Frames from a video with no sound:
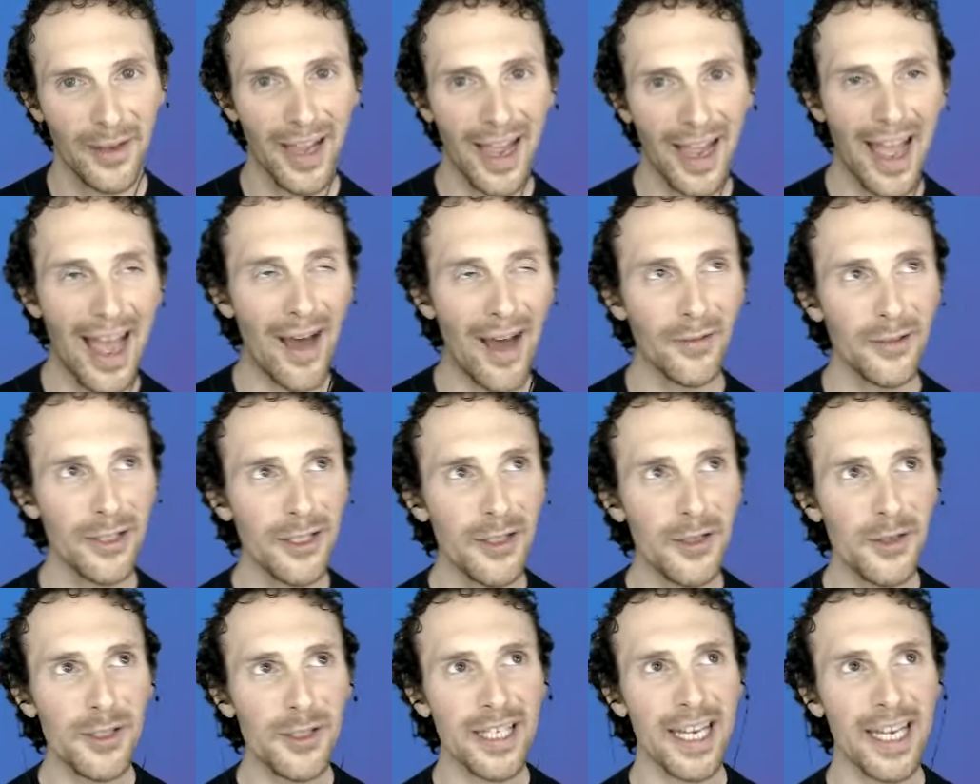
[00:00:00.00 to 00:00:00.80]
How did
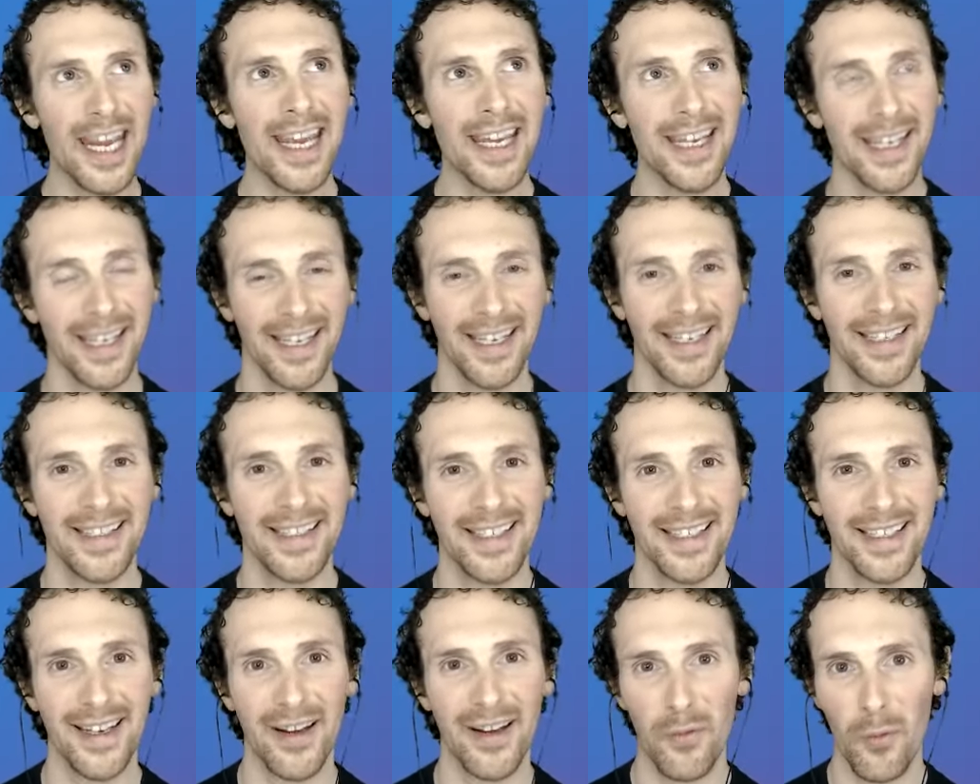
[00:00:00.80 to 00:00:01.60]
you take it
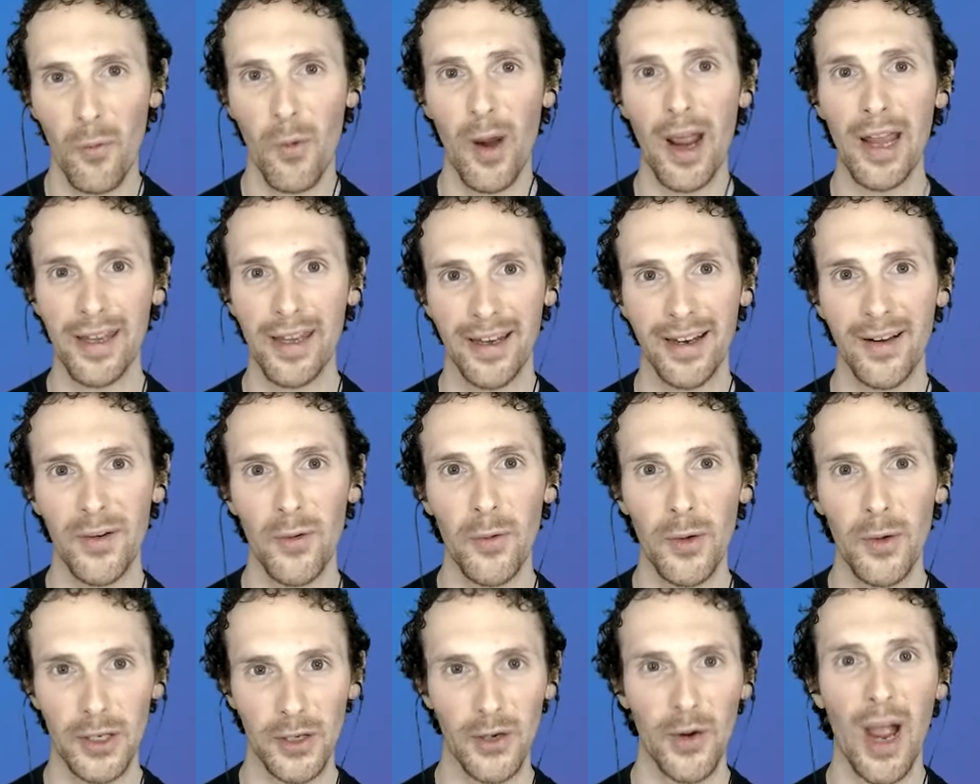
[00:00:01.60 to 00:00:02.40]

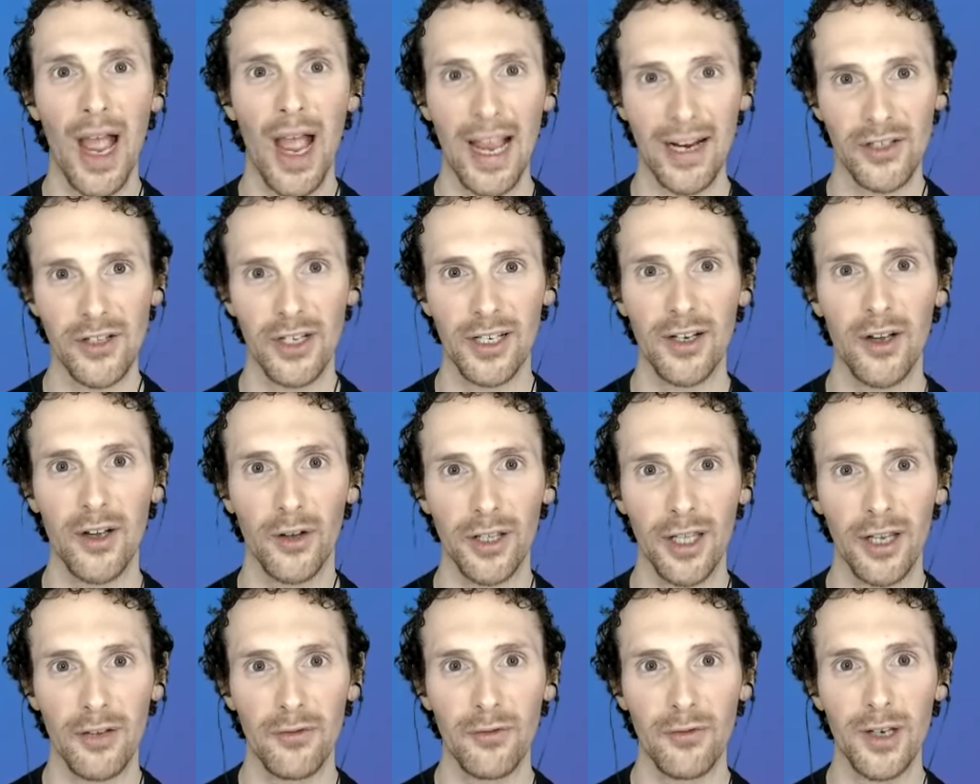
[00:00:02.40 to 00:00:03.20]
when you actually got
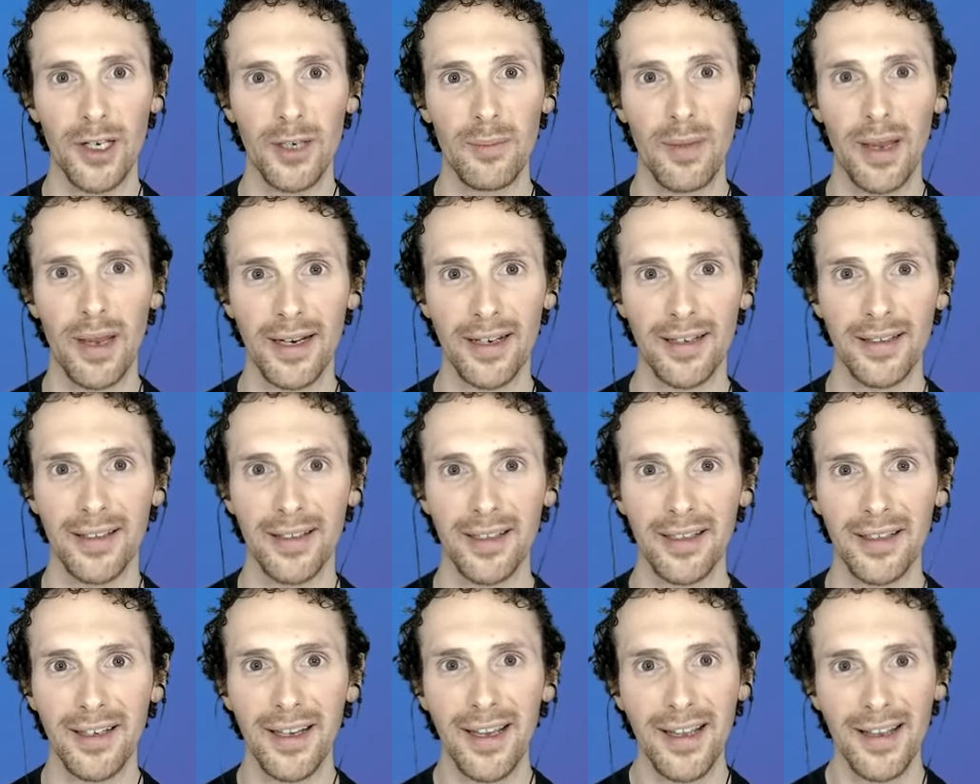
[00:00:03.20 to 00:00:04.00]
that feedback?
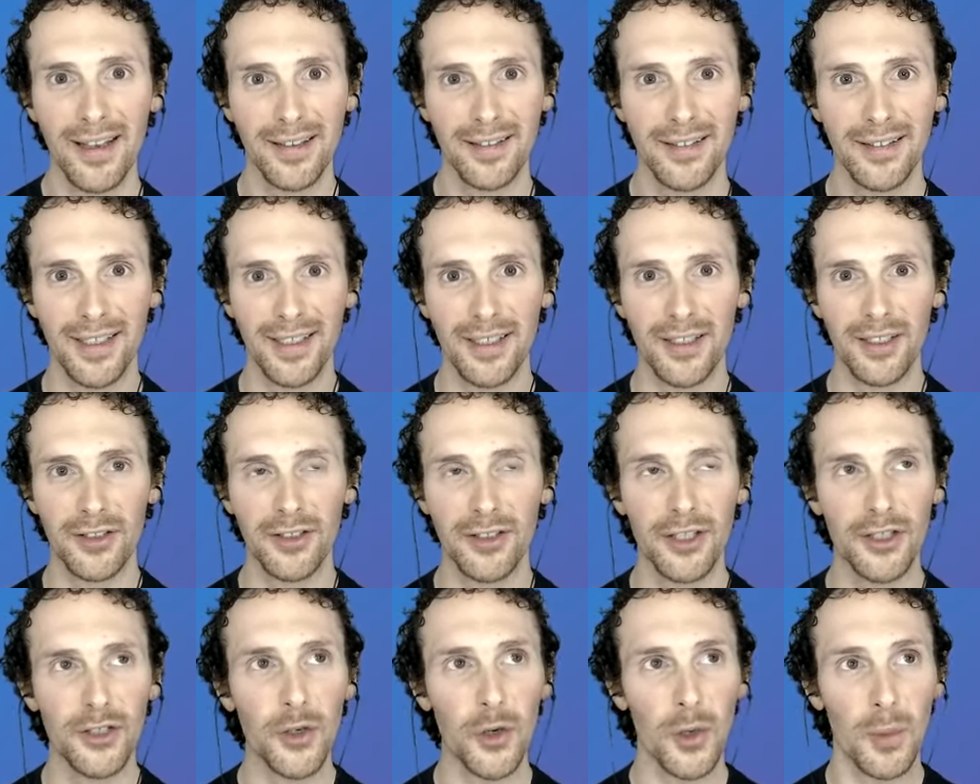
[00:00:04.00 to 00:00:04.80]
Did
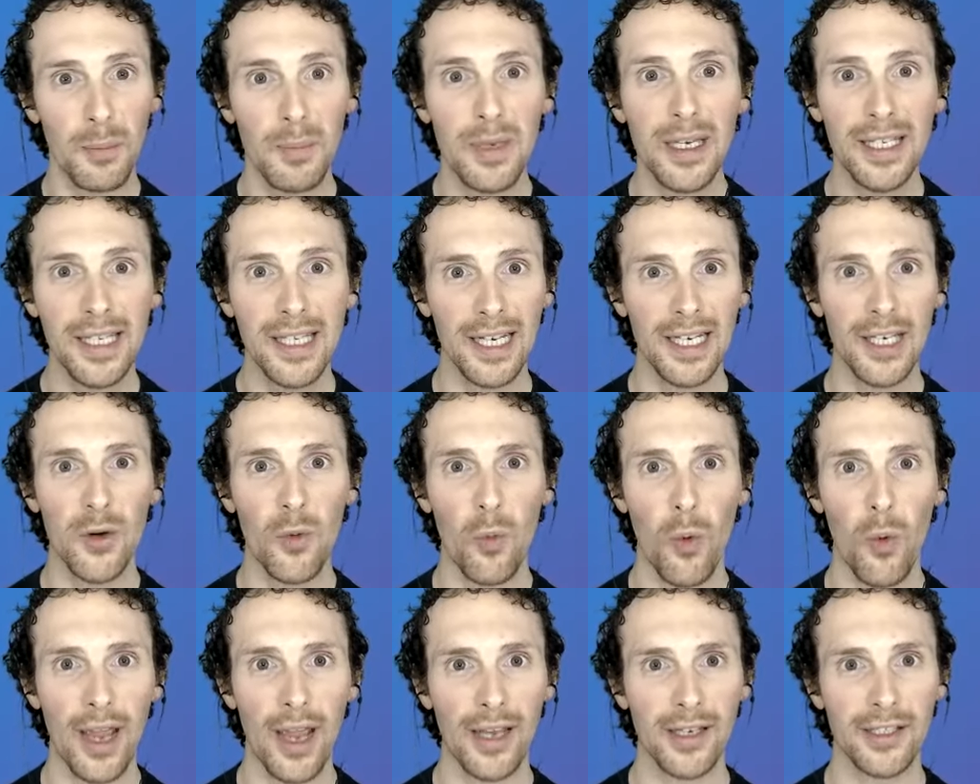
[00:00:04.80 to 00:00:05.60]
you immediately
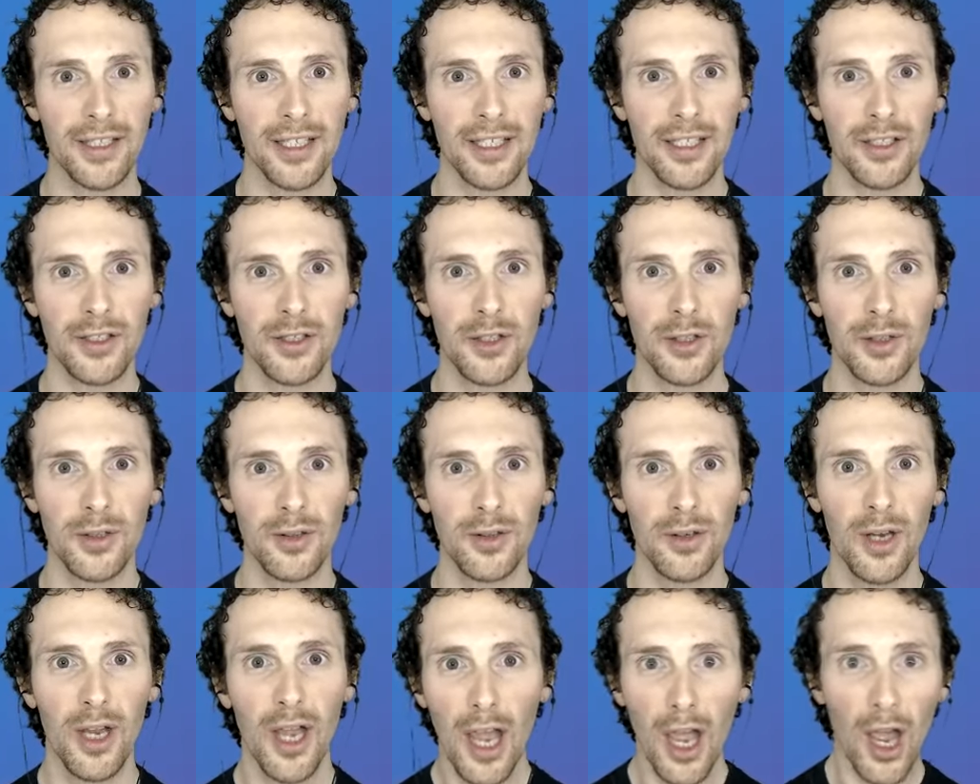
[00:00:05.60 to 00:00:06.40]
went into,
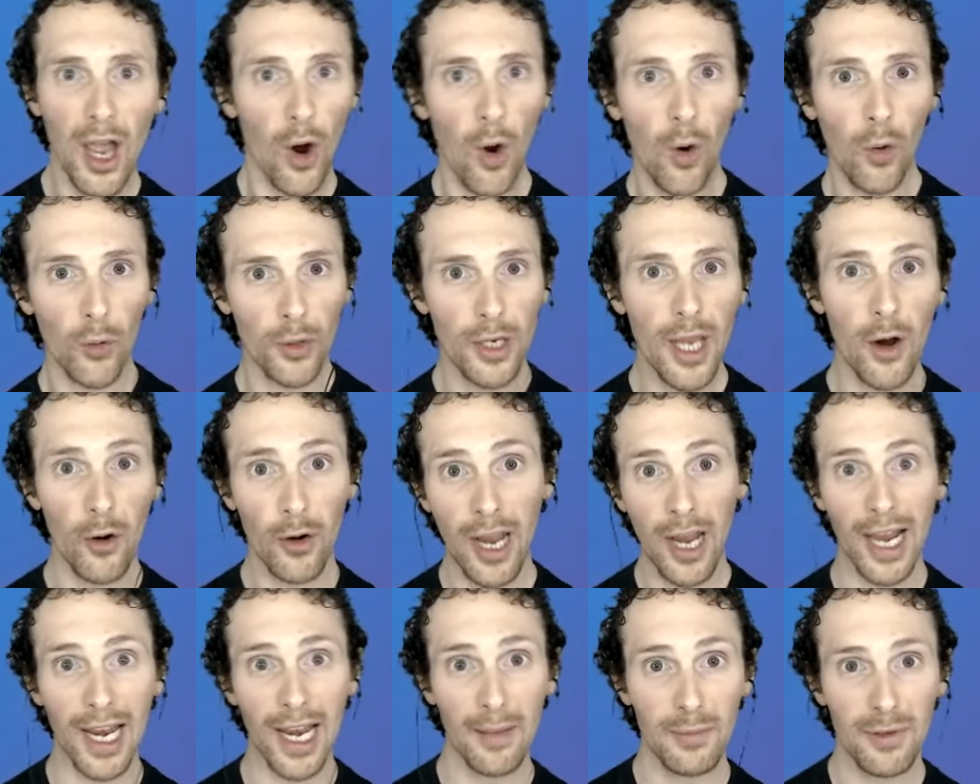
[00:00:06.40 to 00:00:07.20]
oh yeah,
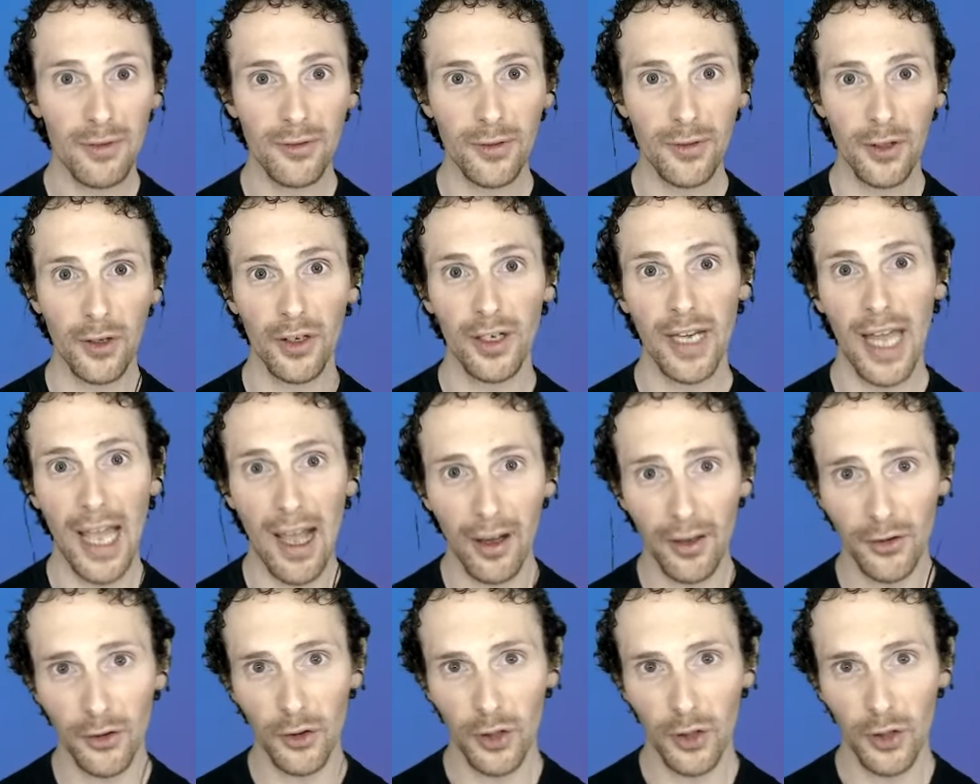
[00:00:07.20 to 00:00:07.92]
okay, let me figure it out?